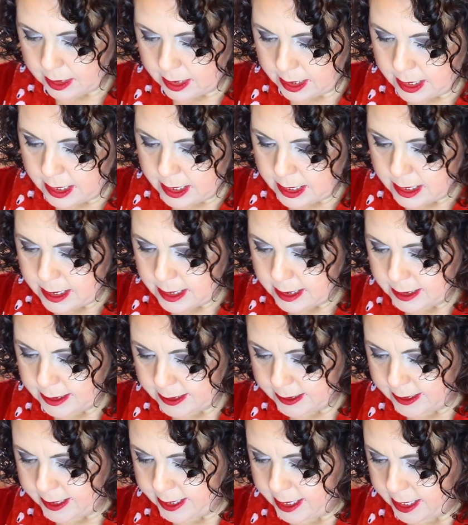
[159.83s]
And
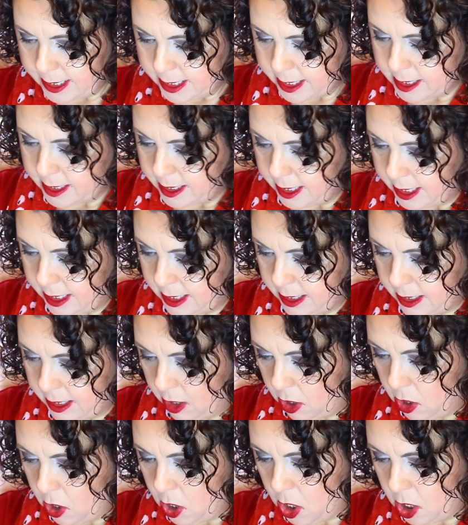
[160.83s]
then
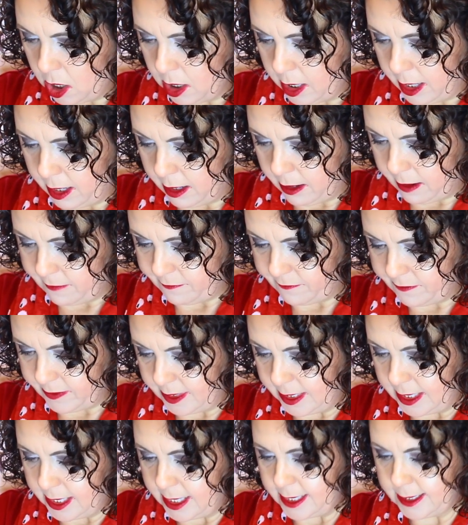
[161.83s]
all
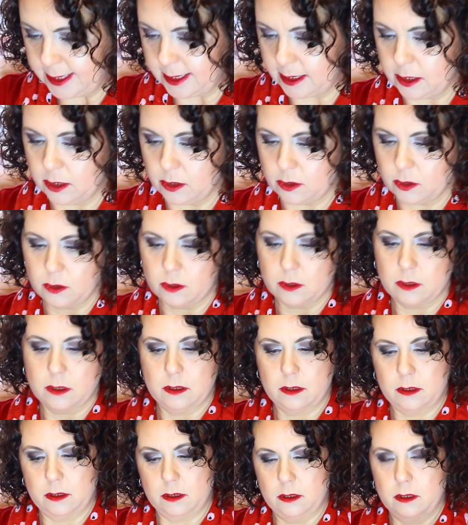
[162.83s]
of these little
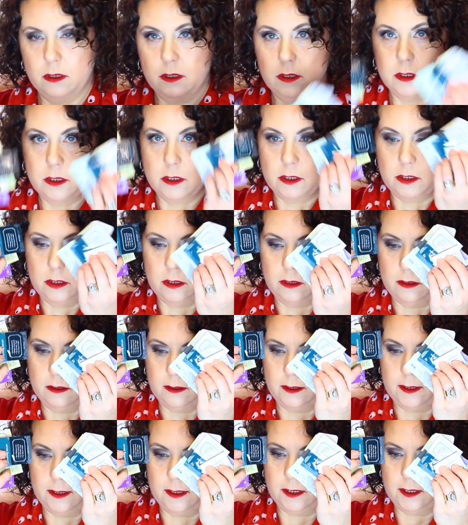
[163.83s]

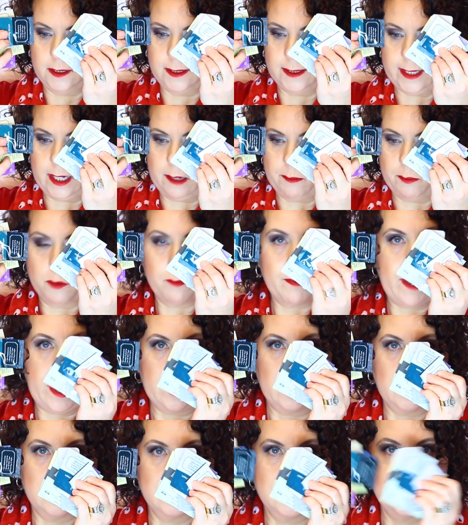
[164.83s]
sample
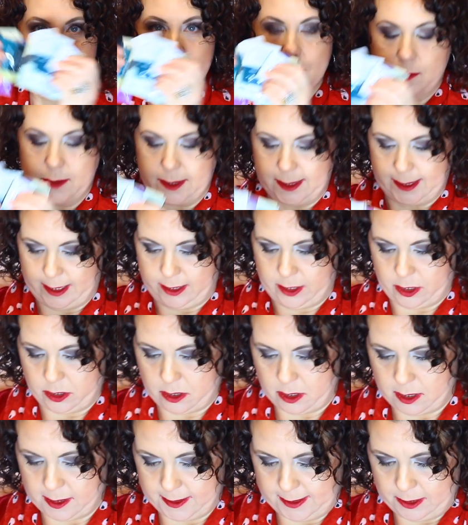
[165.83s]
packets was in there
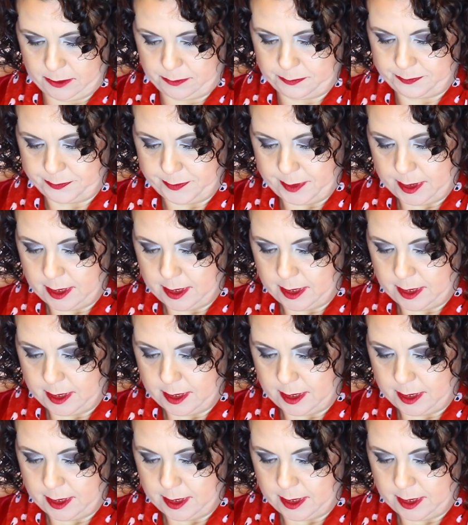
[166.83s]
also.